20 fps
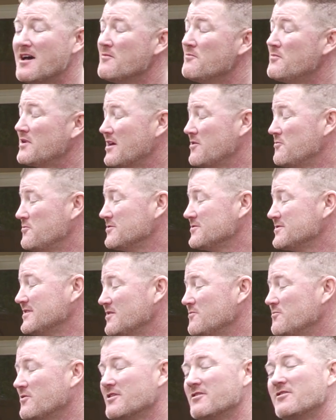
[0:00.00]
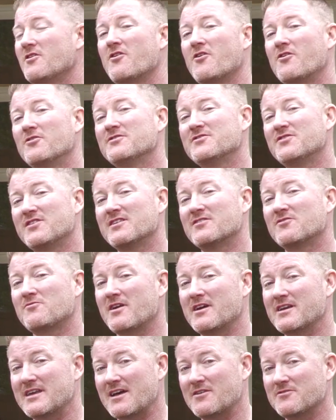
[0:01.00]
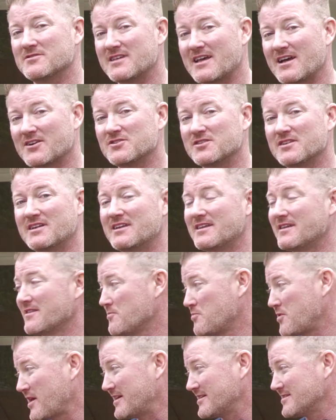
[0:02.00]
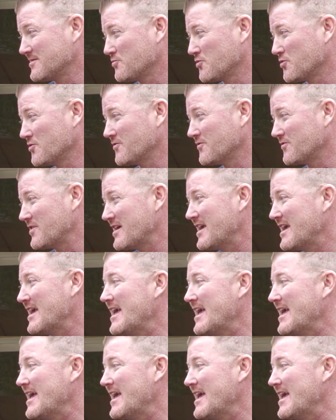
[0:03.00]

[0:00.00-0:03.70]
But I will say one of the hardest things right now is actually getting the plans approved.